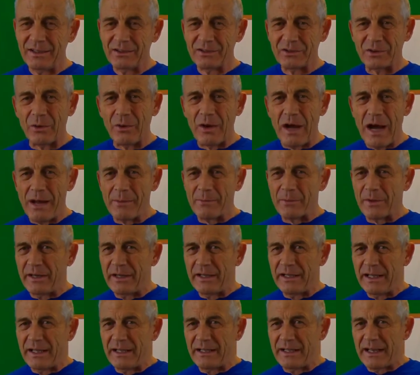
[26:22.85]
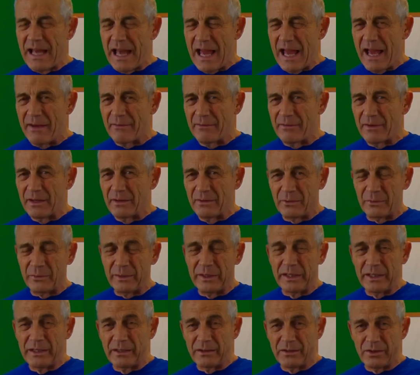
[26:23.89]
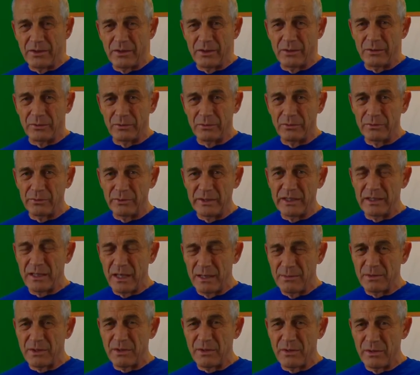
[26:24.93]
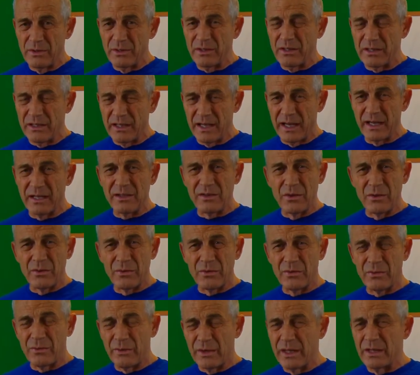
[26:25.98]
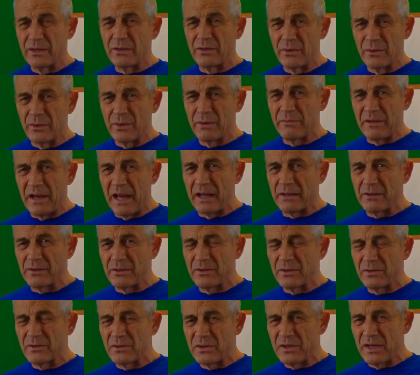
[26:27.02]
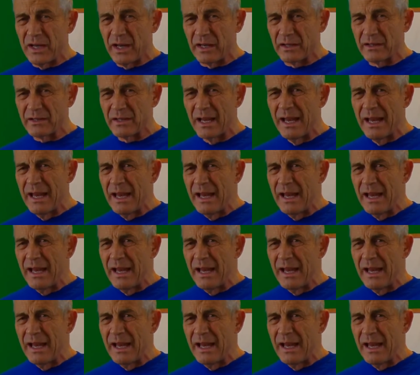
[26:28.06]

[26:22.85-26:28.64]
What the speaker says: So I'm going to need to have a 3 and a 2. 3 times 2 is 6, so 3 and 2 are factors of 6.